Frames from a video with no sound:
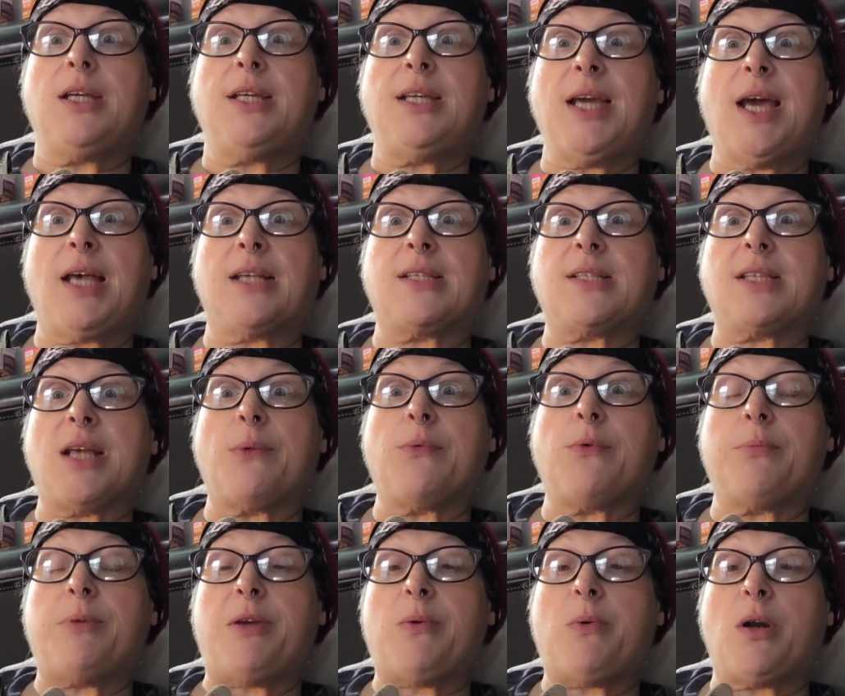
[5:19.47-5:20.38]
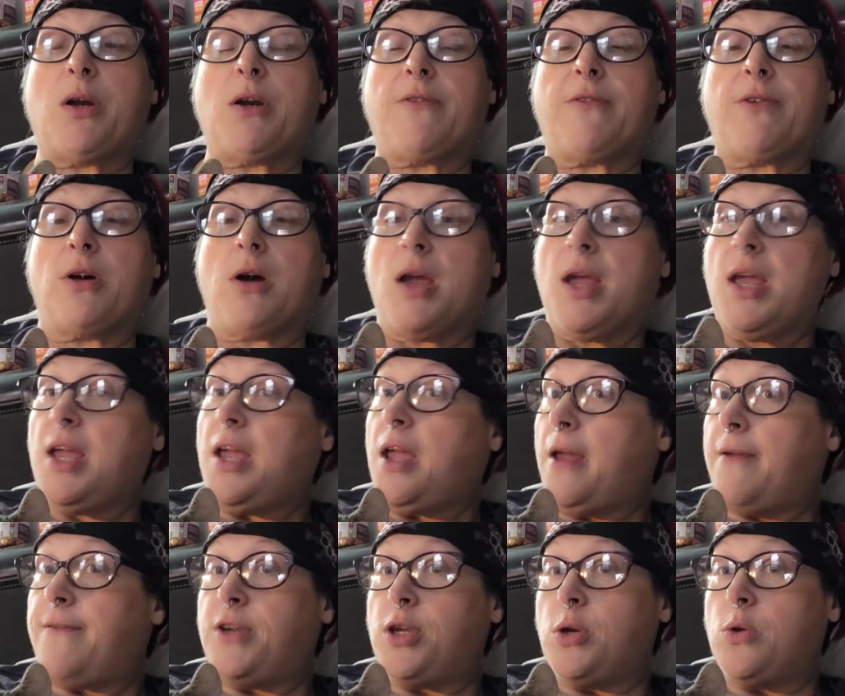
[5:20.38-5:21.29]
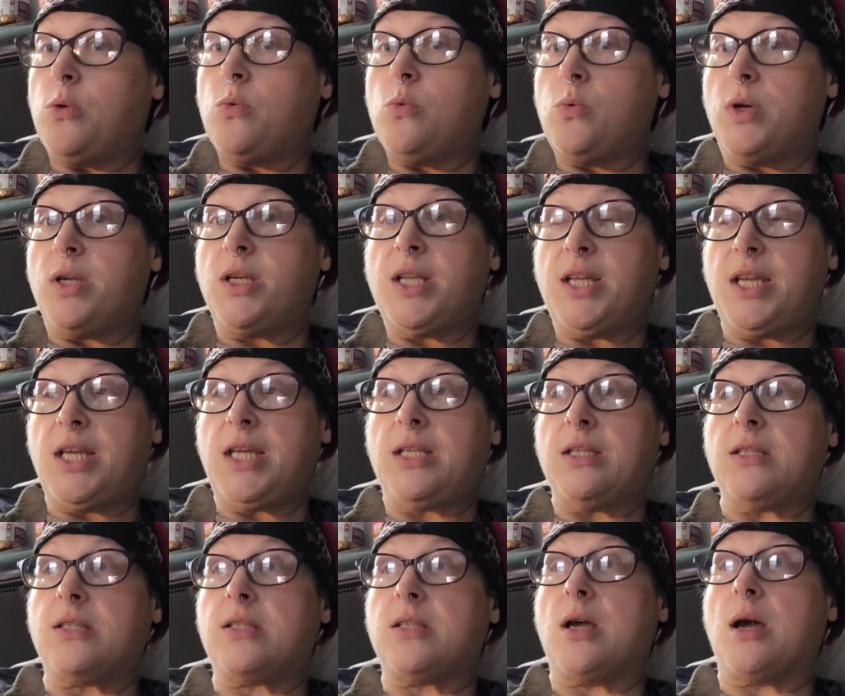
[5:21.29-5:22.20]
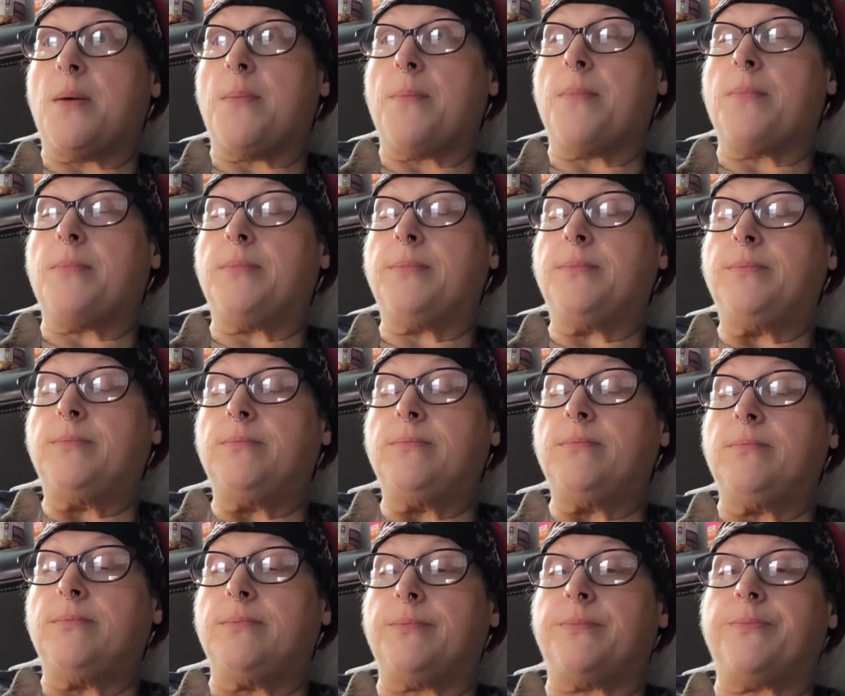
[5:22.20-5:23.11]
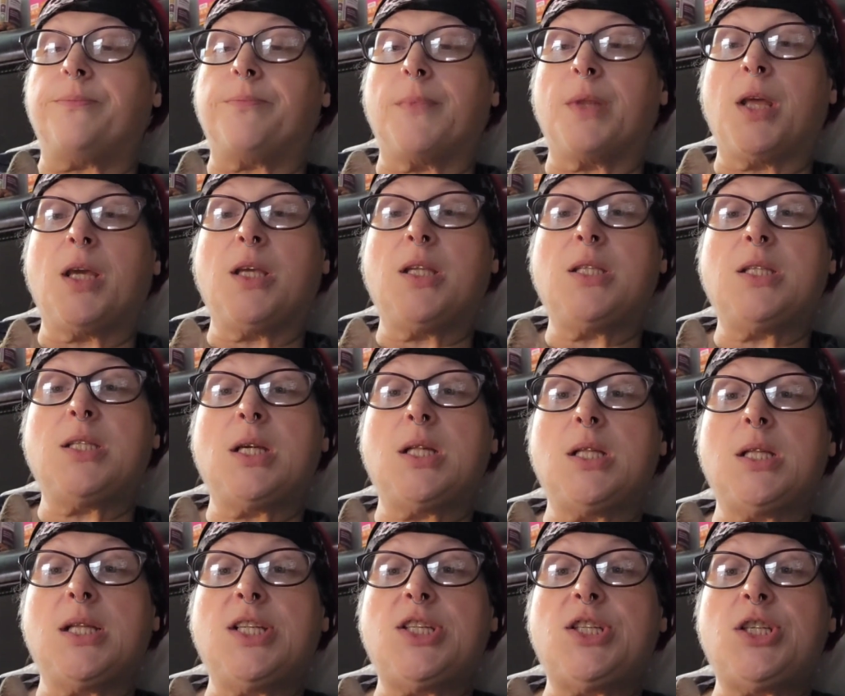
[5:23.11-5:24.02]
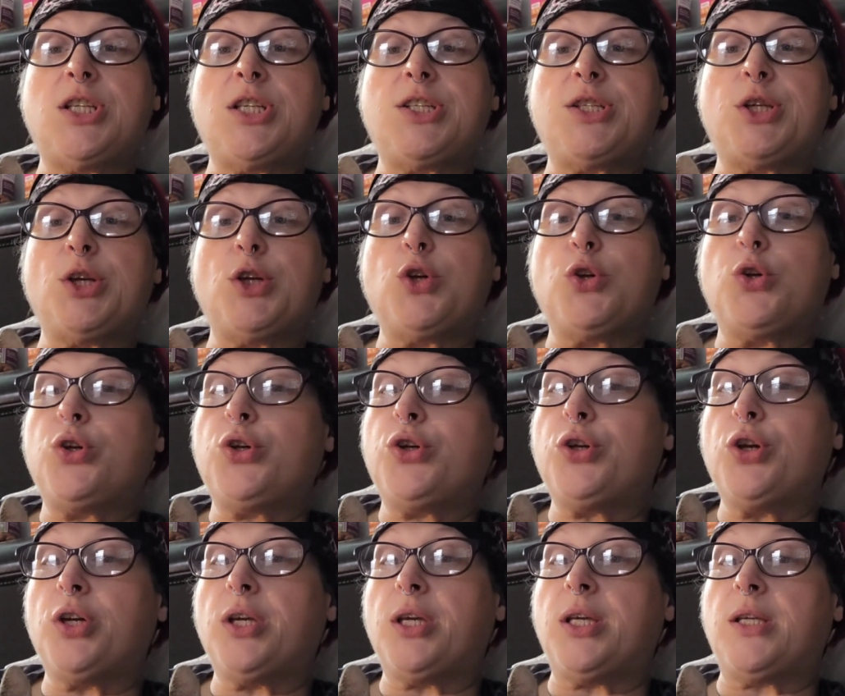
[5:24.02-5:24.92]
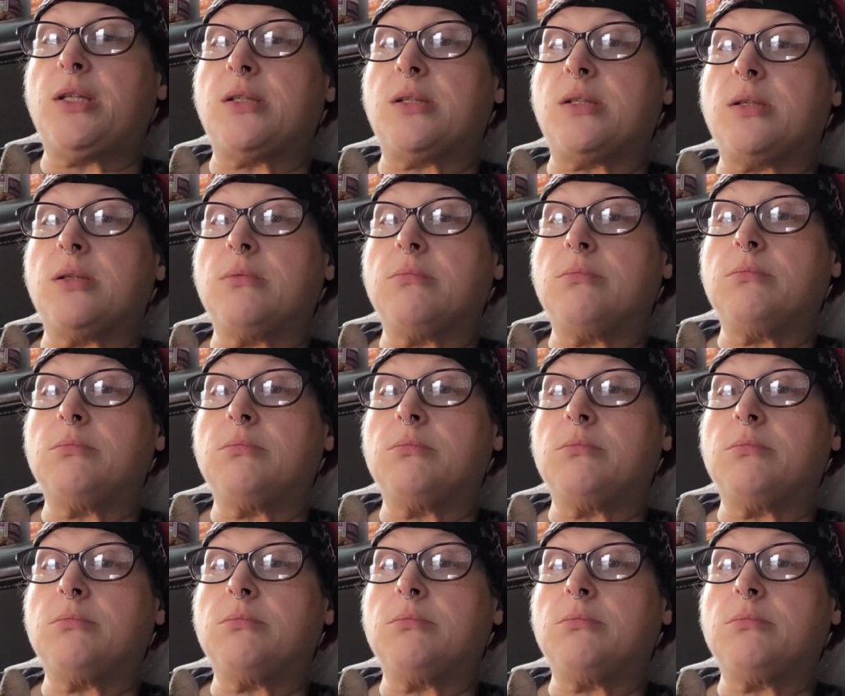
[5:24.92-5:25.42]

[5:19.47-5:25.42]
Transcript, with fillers: Yes, that would be wonderful. If you would eat some mm, delicious cookies.